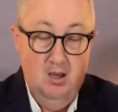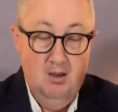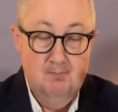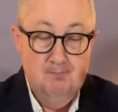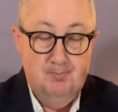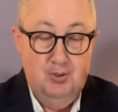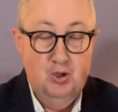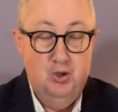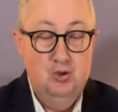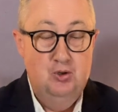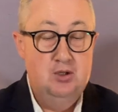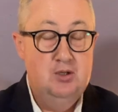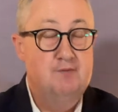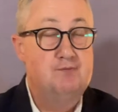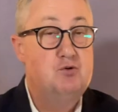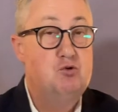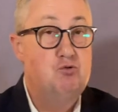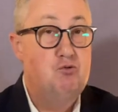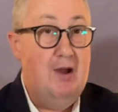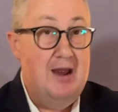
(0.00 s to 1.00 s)
pearl
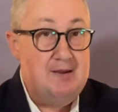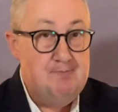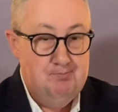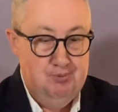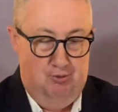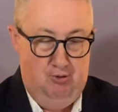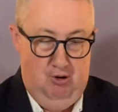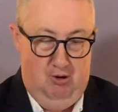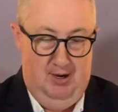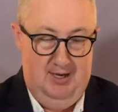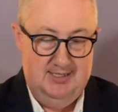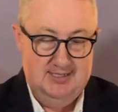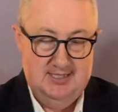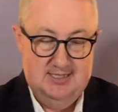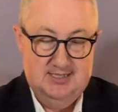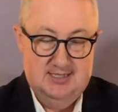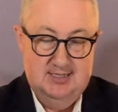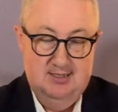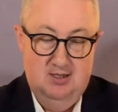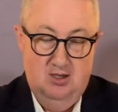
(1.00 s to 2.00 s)
of great
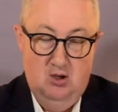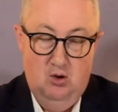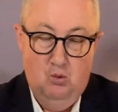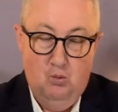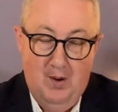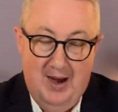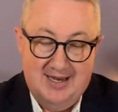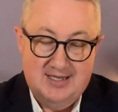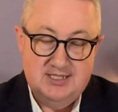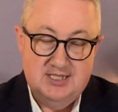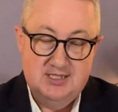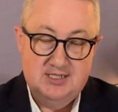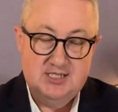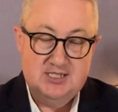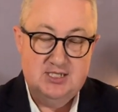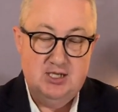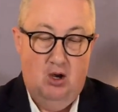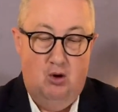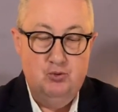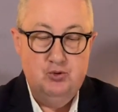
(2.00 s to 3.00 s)
price, went and
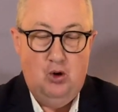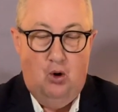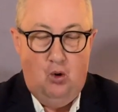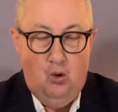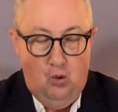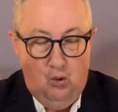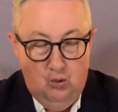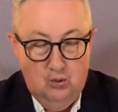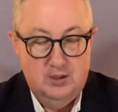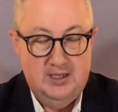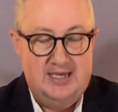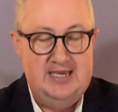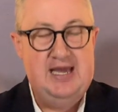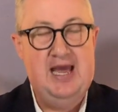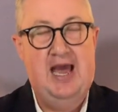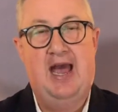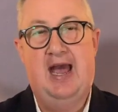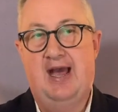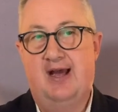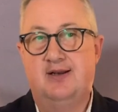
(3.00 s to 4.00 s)
sold all he
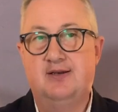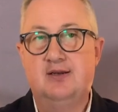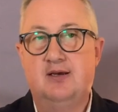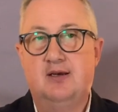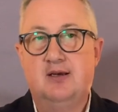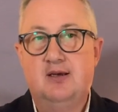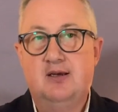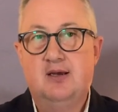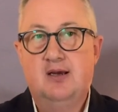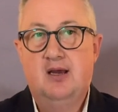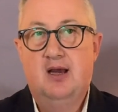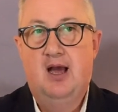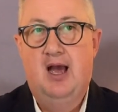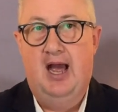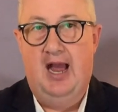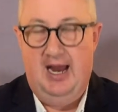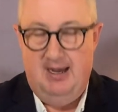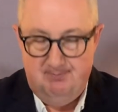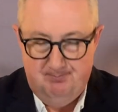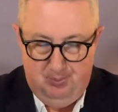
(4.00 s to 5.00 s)
had
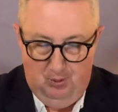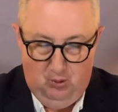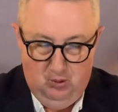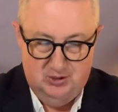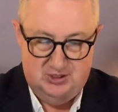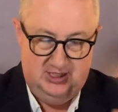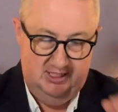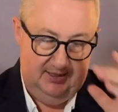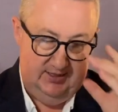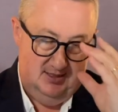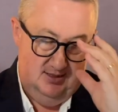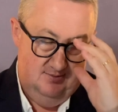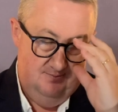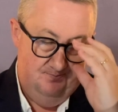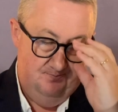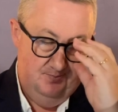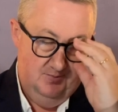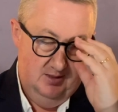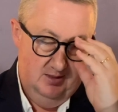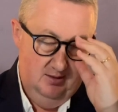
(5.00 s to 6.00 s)
and bought it.
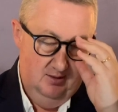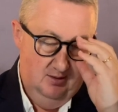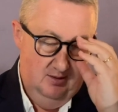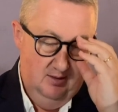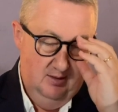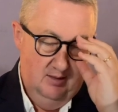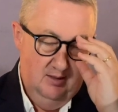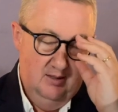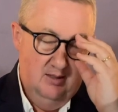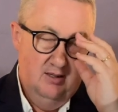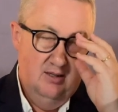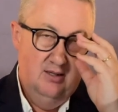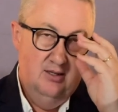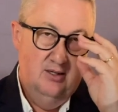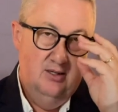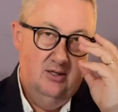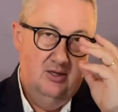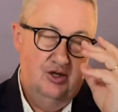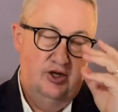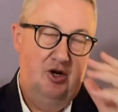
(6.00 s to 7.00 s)

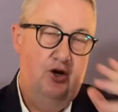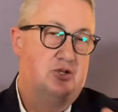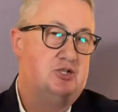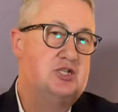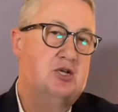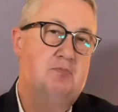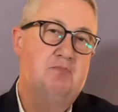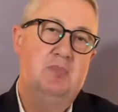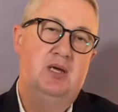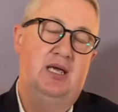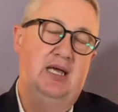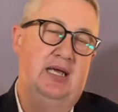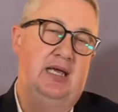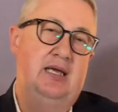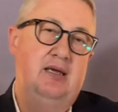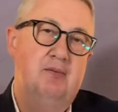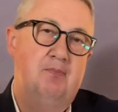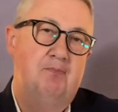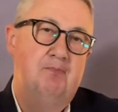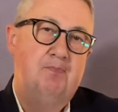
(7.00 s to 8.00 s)
You know, to
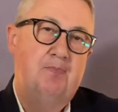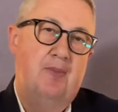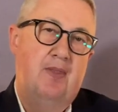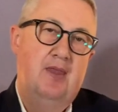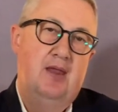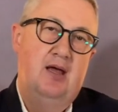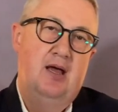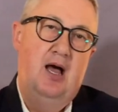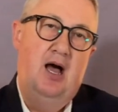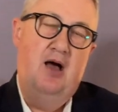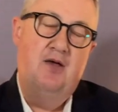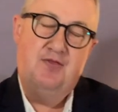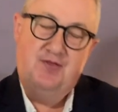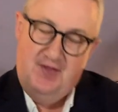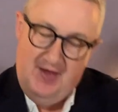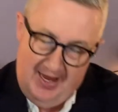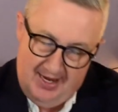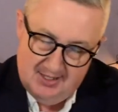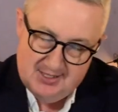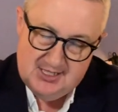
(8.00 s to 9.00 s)
me,
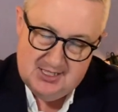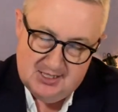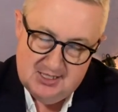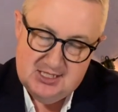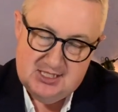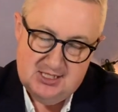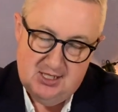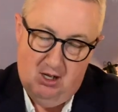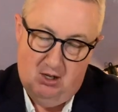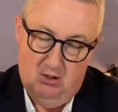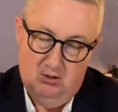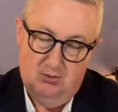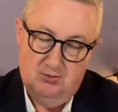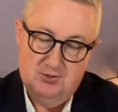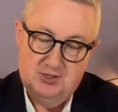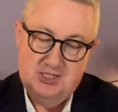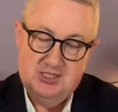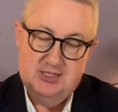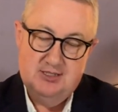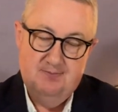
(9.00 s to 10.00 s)
1,000
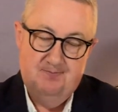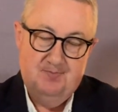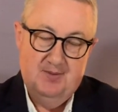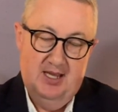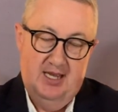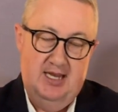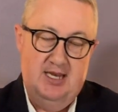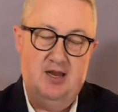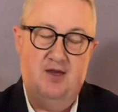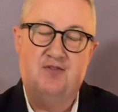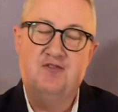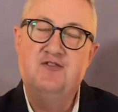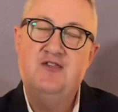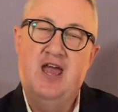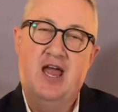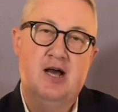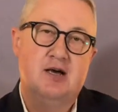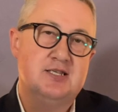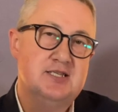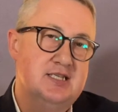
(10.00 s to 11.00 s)
souls in
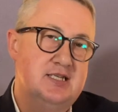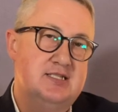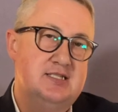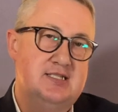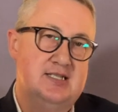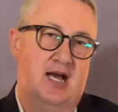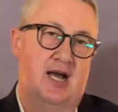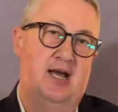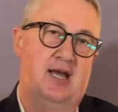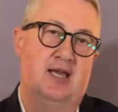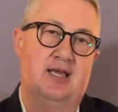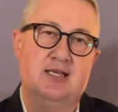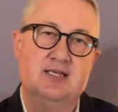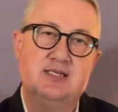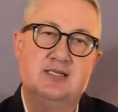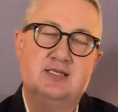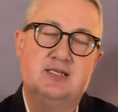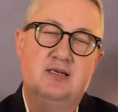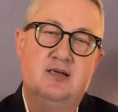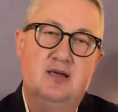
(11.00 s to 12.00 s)
1,000
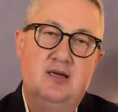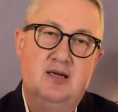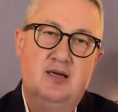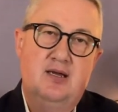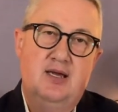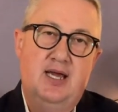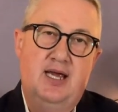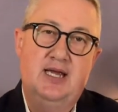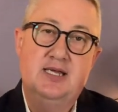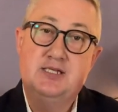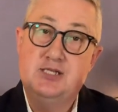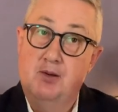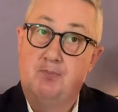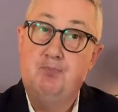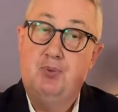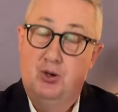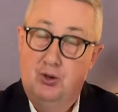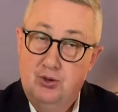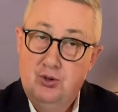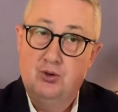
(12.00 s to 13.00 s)
days is a
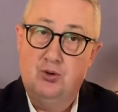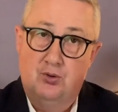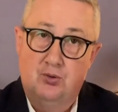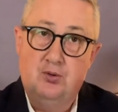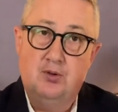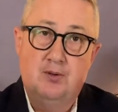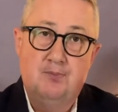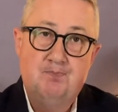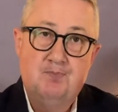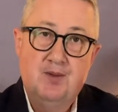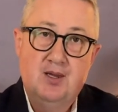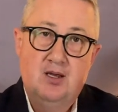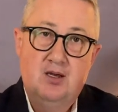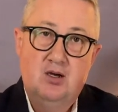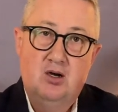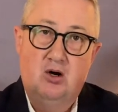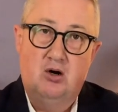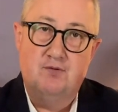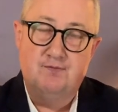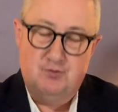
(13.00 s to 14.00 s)
pearl
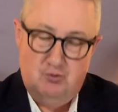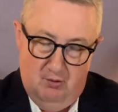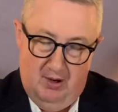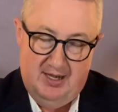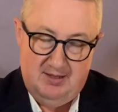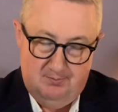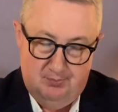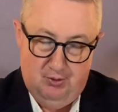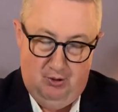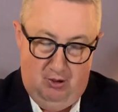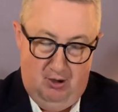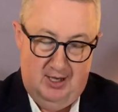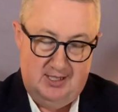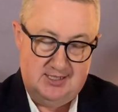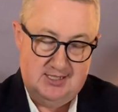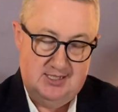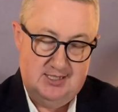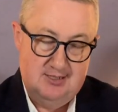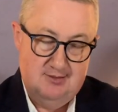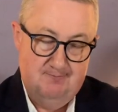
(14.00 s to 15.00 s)
of great
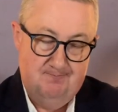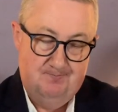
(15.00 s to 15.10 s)
price.